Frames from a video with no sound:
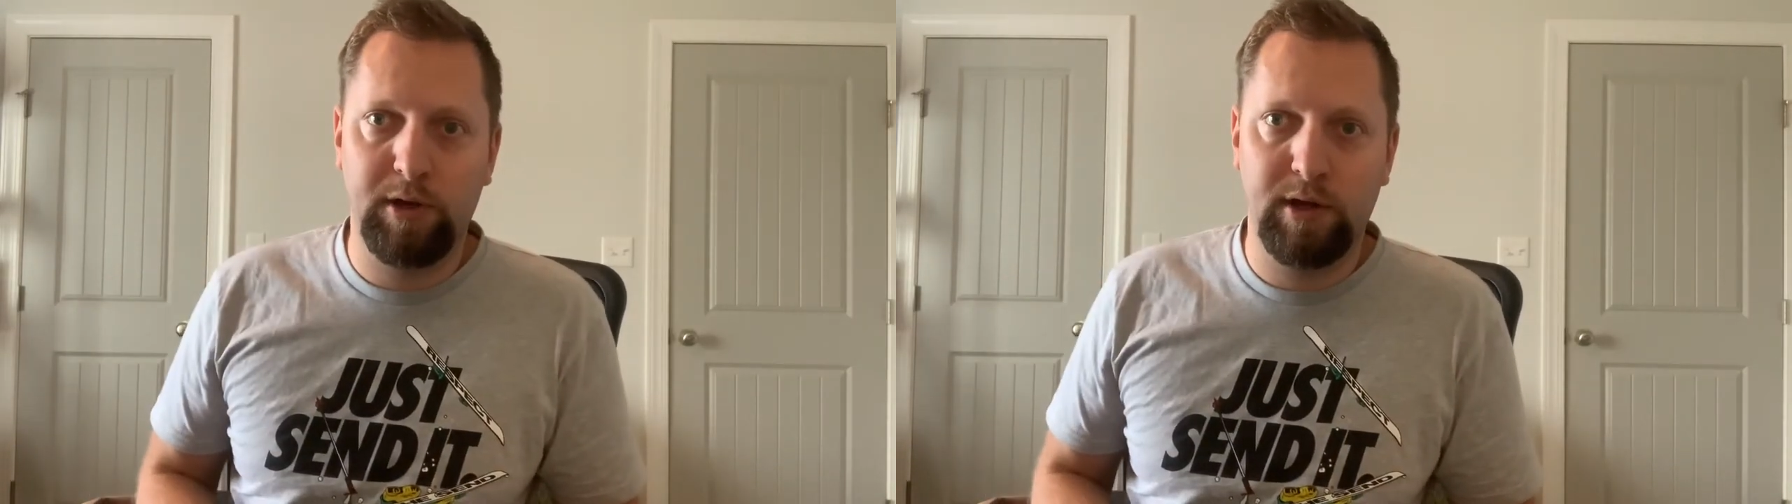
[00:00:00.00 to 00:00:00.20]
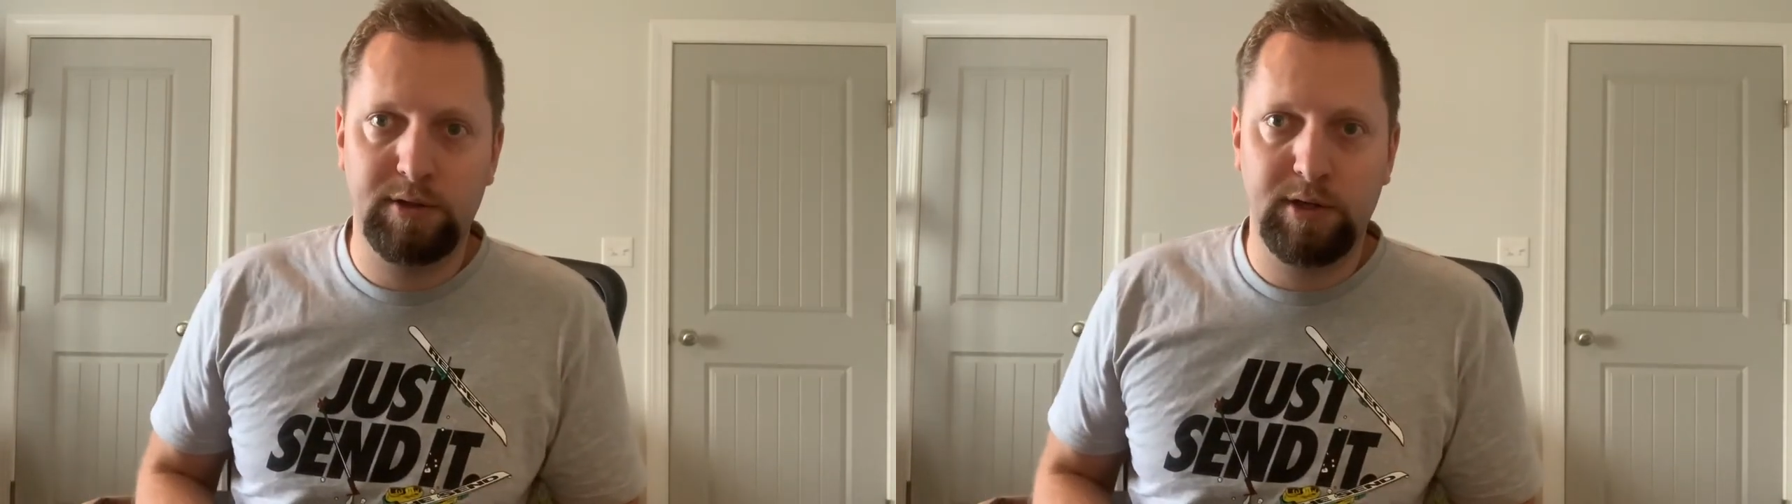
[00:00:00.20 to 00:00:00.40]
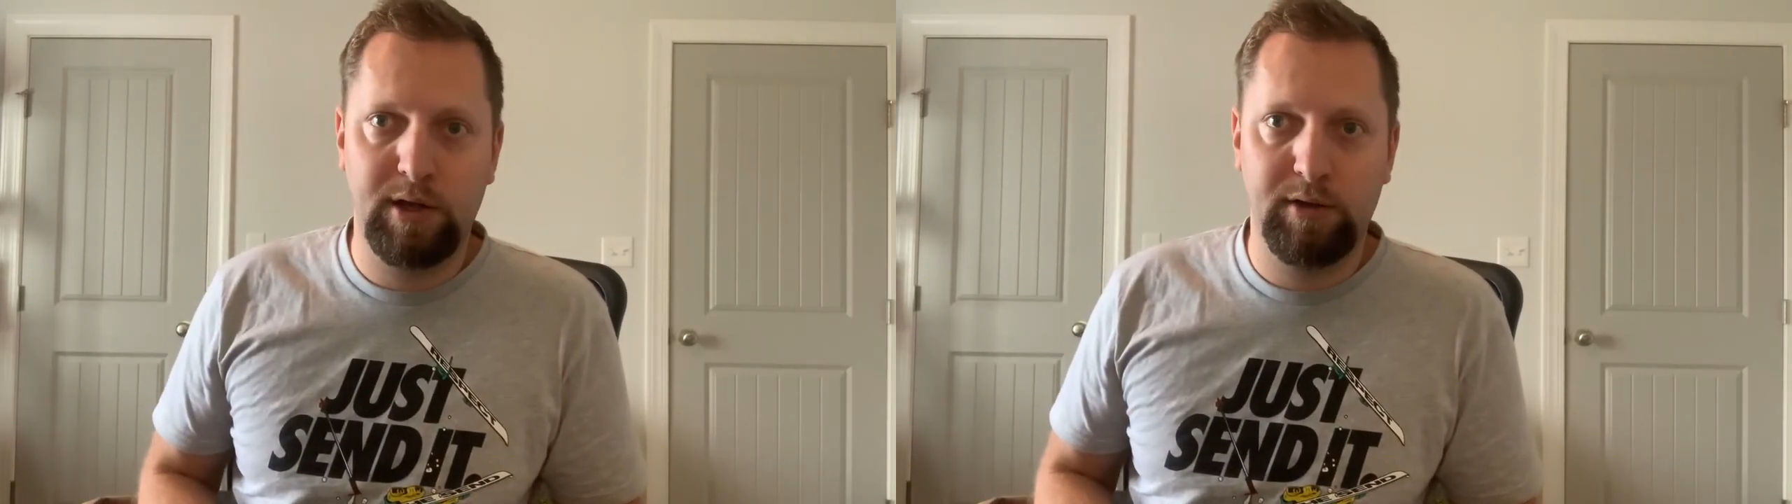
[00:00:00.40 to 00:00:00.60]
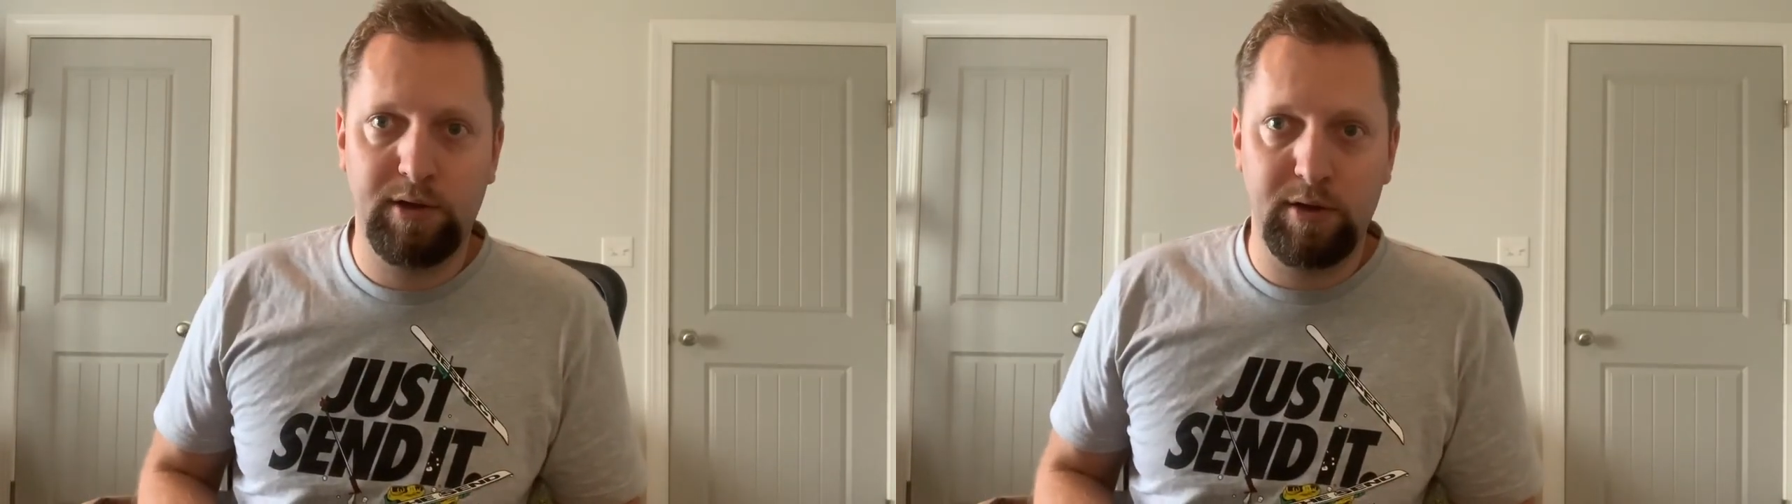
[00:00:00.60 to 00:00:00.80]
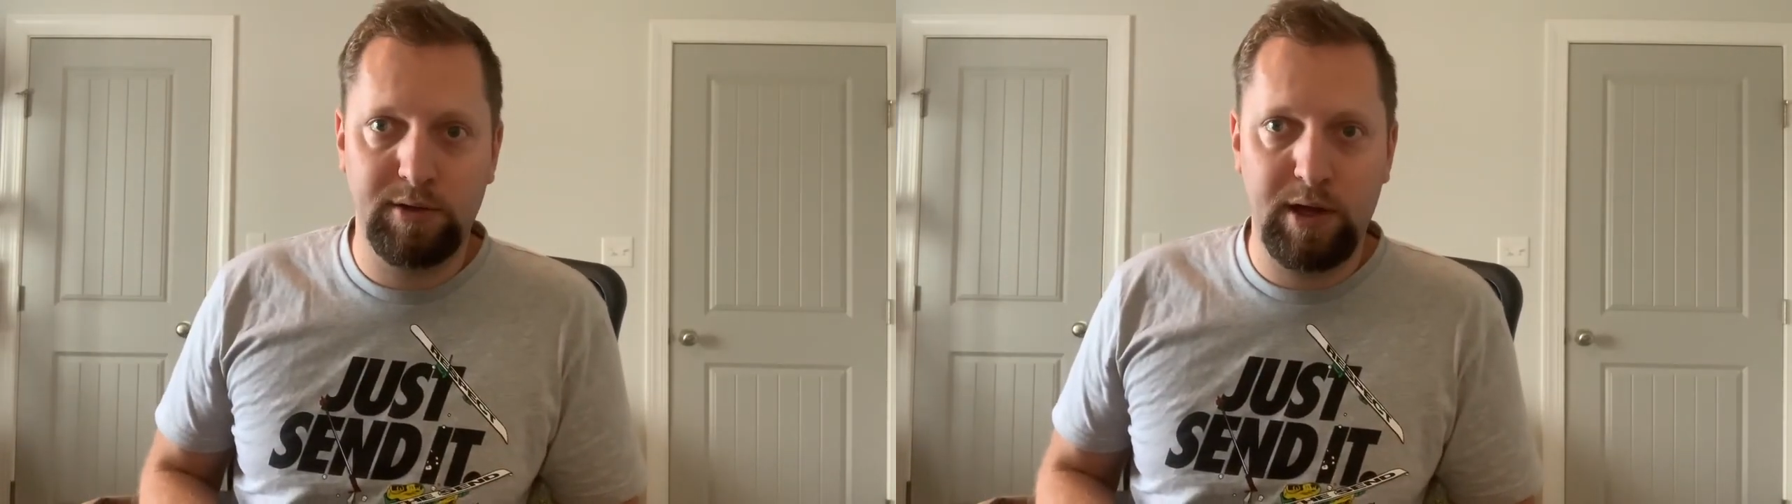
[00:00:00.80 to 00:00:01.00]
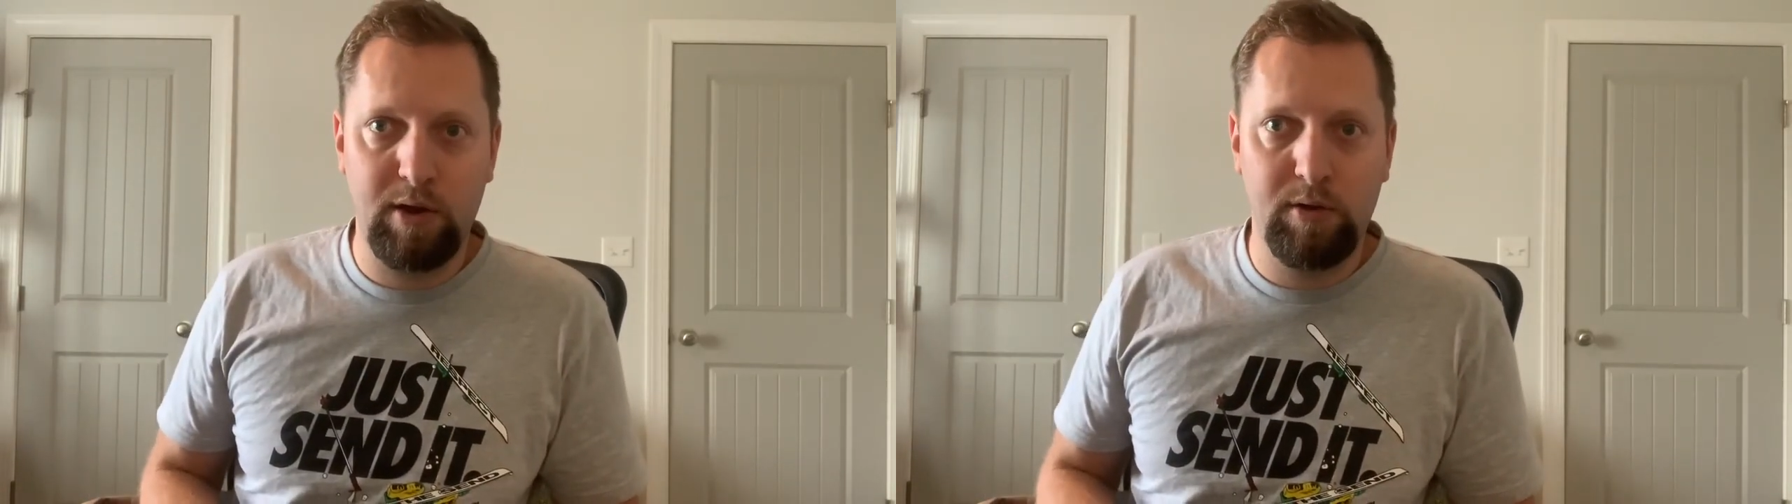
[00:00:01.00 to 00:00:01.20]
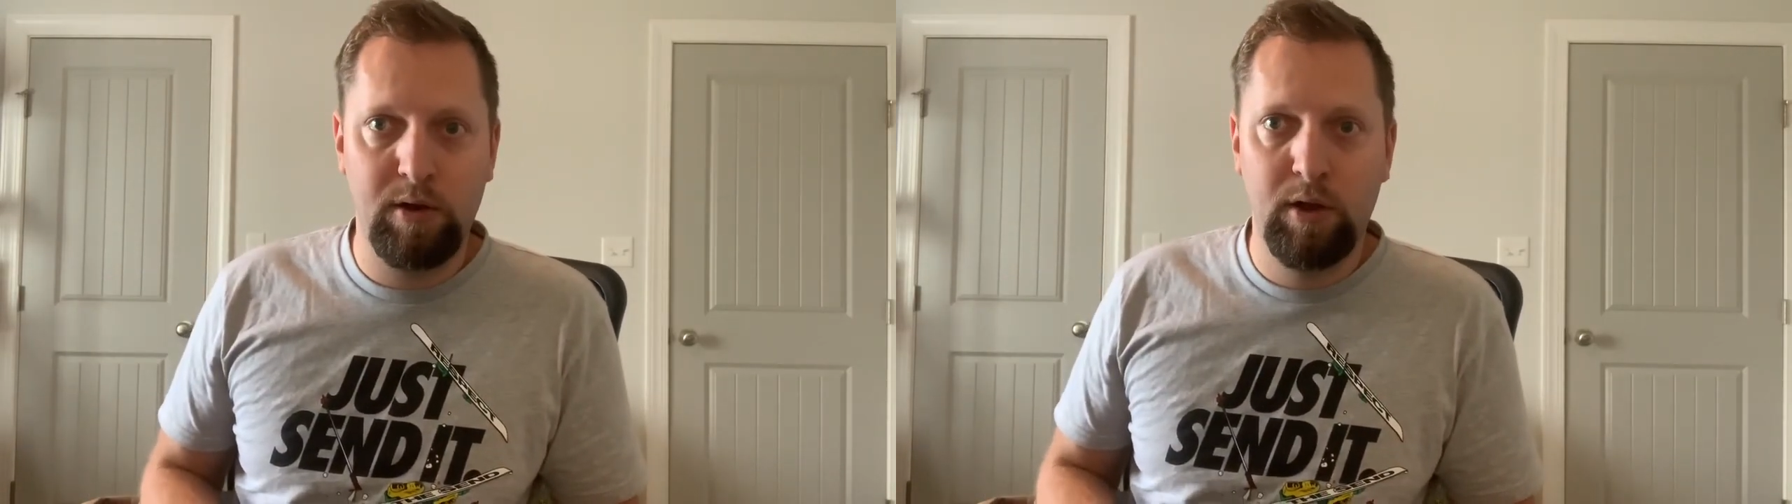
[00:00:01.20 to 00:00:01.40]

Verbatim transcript: outside of downtown.